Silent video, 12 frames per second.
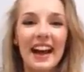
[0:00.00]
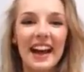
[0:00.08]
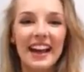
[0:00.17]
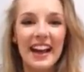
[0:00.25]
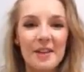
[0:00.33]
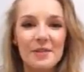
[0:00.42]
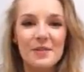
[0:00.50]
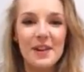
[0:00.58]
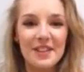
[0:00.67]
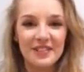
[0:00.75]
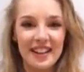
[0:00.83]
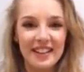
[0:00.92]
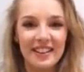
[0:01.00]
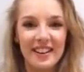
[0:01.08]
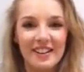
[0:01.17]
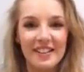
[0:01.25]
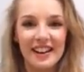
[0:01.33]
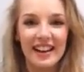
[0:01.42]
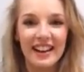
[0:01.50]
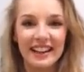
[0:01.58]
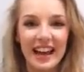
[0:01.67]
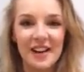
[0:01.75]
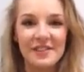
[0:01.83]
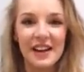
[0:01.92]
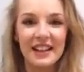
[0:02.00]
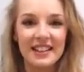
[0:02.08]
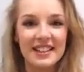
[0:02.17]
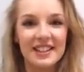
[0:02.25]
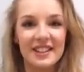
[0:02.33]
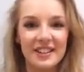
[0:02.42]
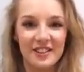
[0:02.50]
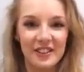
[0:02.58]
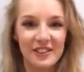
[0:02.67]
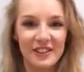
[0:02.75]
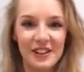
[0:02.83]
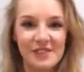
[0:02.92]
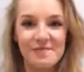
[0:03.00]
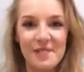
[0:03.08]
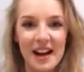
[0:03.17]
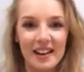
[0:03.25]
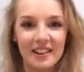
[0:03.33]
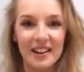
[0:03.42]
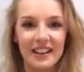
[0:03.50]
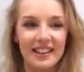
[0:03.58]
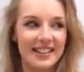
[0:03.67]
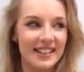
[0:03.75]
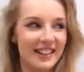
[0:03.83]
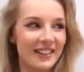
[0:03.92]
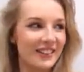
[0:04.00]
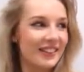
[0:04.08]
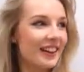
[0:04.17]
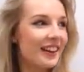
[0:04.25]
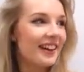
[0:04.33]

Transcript: Hi, happy birthday, Laura. Get well soon. Hope you come back real soon.